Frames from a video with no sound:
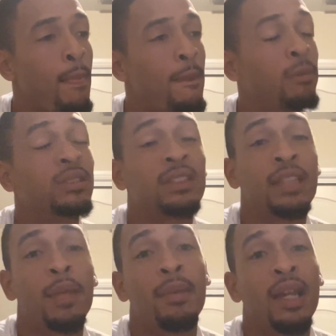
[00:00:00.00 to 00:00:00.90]
It was the
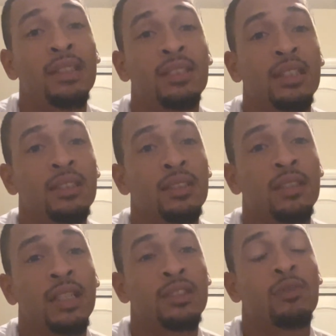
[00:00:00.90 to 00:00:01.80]
same gas station
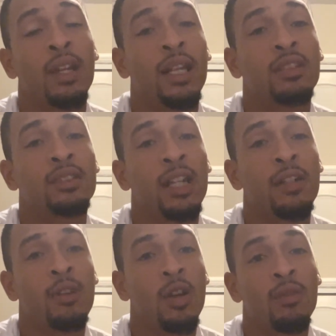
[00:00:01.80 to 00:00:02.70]
that's right outside
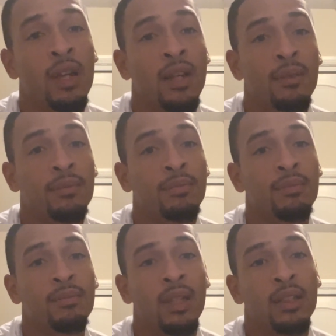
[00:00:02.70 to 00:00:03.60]
of Hard Rock,
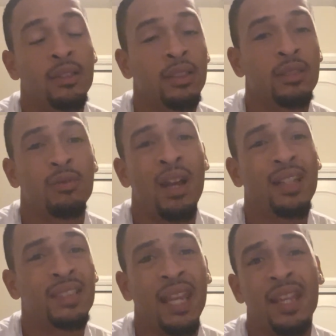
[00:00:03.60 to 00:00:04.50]
like it's
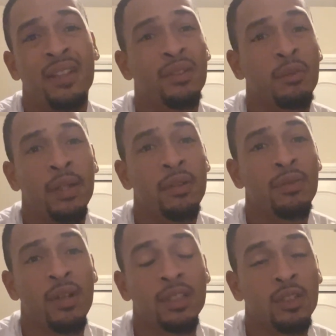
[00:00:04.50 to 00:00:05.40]
Rocktane or whatever the fuck it's